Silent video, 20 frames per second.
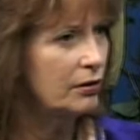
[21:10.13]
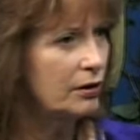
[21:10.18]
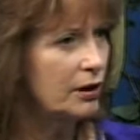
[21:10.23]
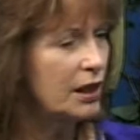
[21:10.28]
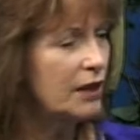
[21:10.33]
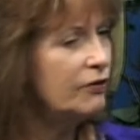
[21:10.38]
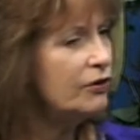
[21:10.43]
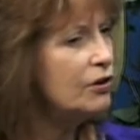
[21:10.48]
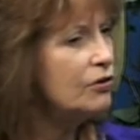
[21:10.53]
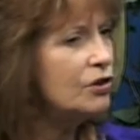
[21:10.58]

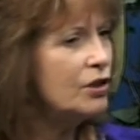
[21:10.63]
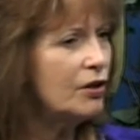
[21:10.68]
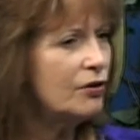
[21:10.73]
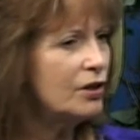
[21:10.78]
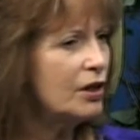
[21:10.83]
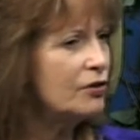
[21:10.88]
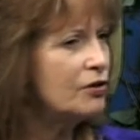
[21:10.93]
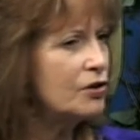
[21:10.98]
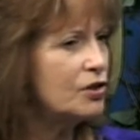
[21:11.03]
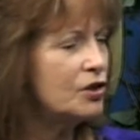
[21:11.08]
If you don't
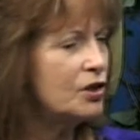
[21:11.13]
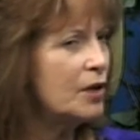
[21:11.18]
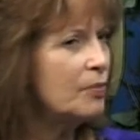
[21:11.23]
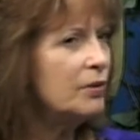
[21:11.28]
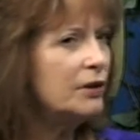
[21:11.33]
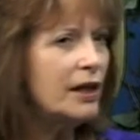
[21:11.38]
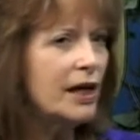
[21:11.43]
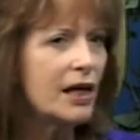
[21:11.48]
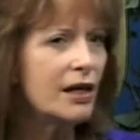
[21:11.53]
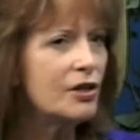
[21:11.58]
understand, the
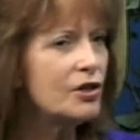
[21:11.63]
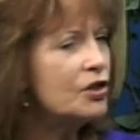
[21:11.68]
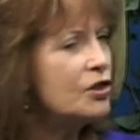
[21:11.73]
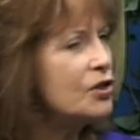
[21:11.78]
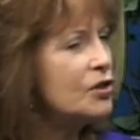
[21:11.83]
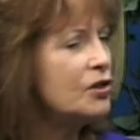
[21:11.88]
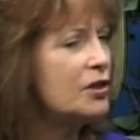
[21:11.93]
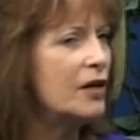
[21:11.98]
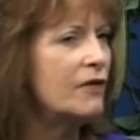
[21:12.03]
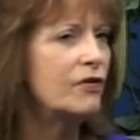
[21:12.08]
planets
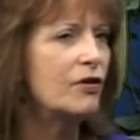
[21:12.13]
just give